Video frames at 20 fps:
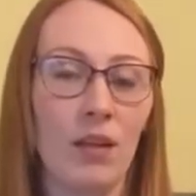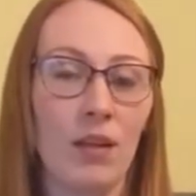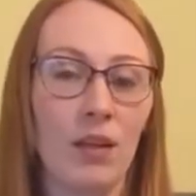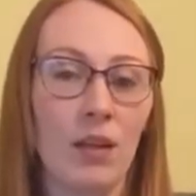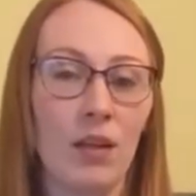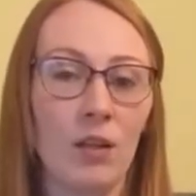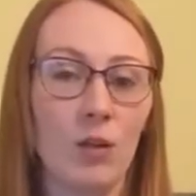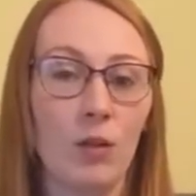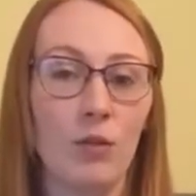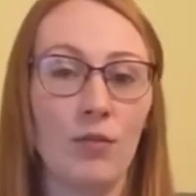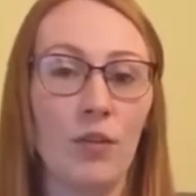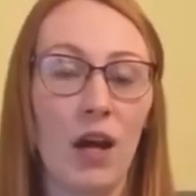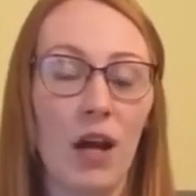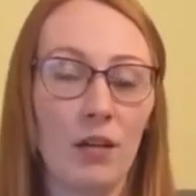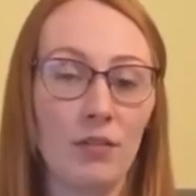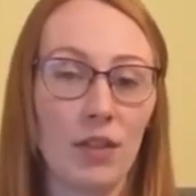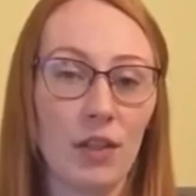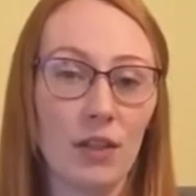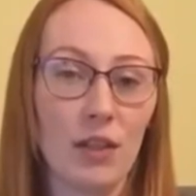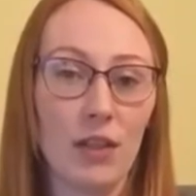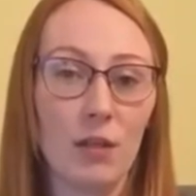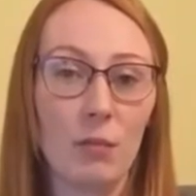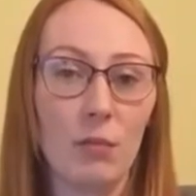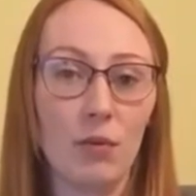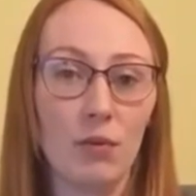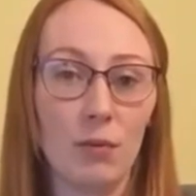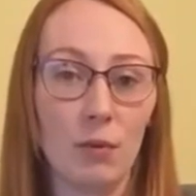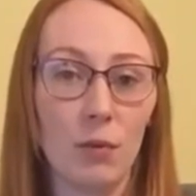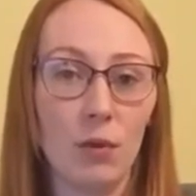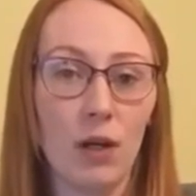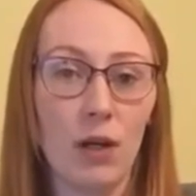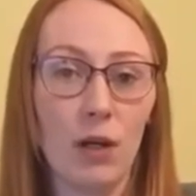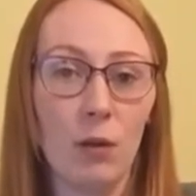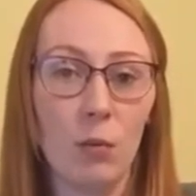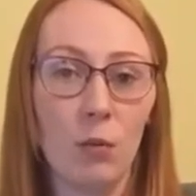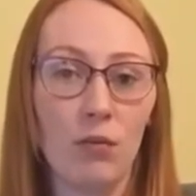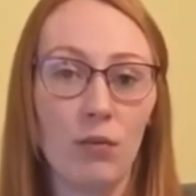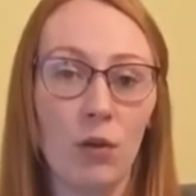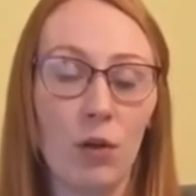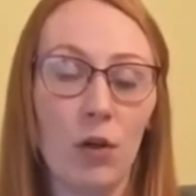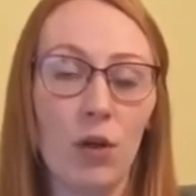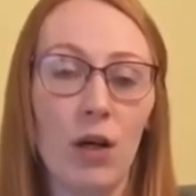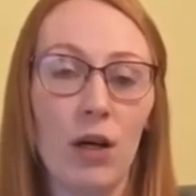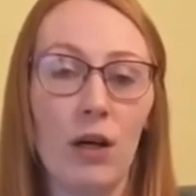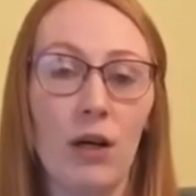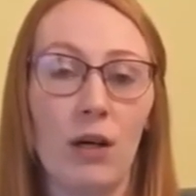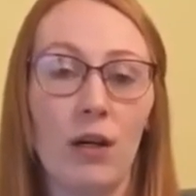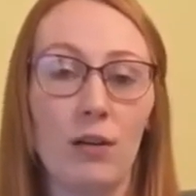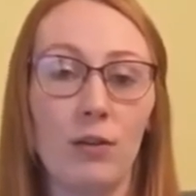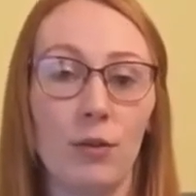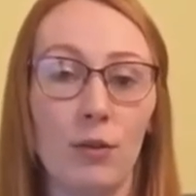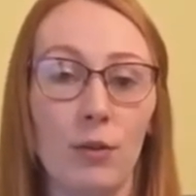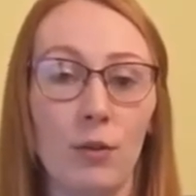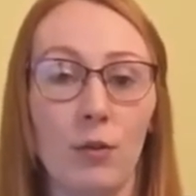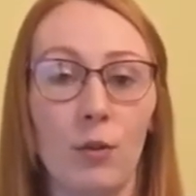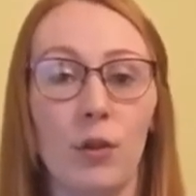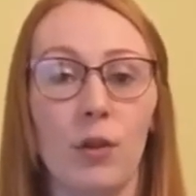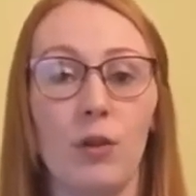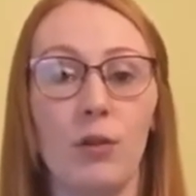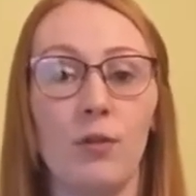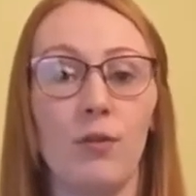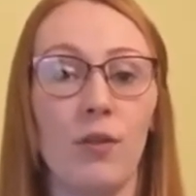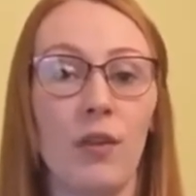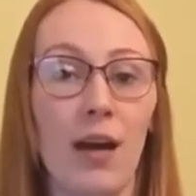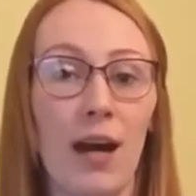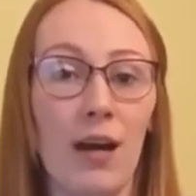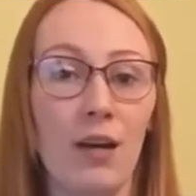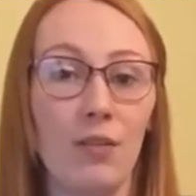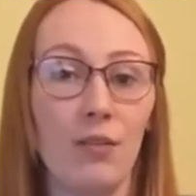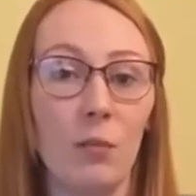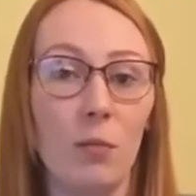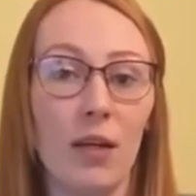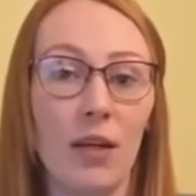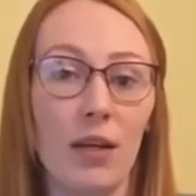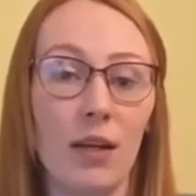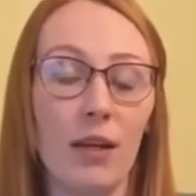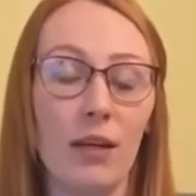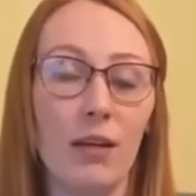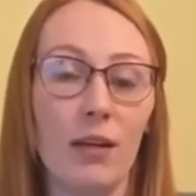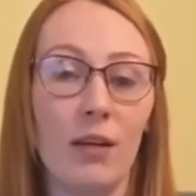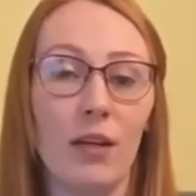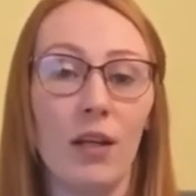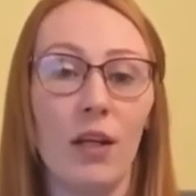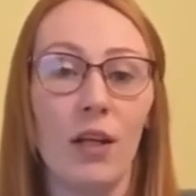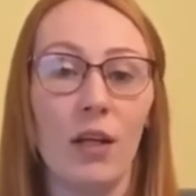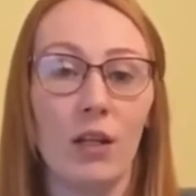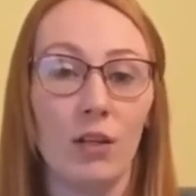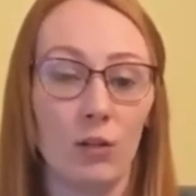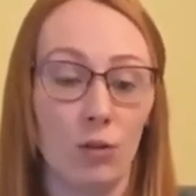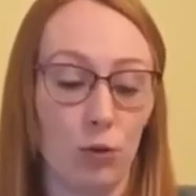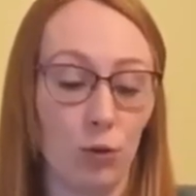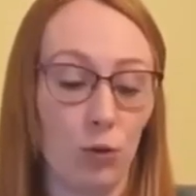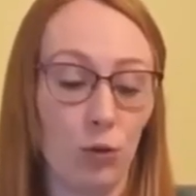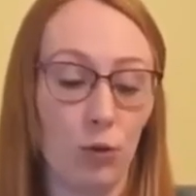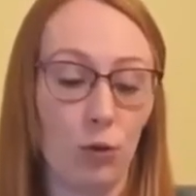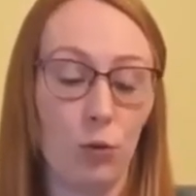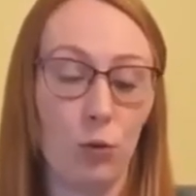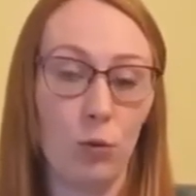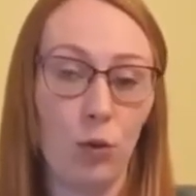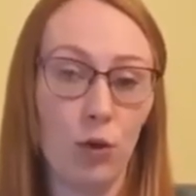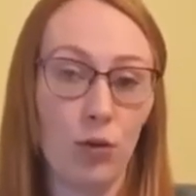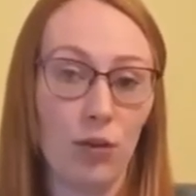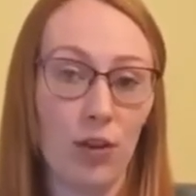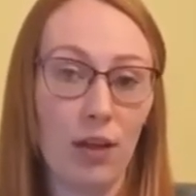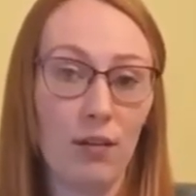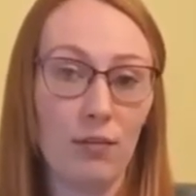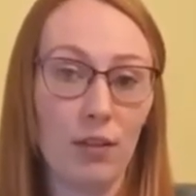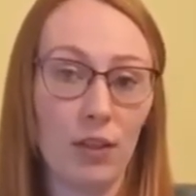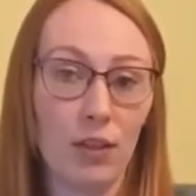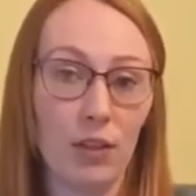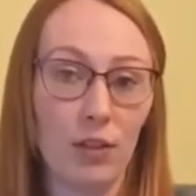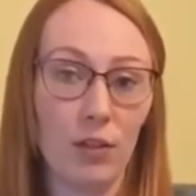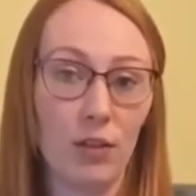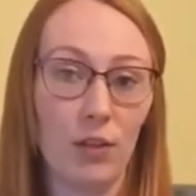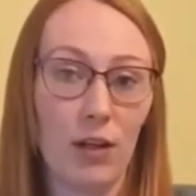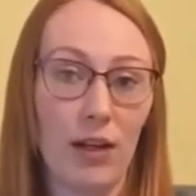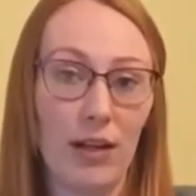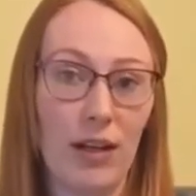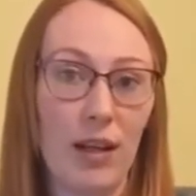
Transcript: So if you haven't seen before, we've got a tutorial for the alphabet. So watch that video and then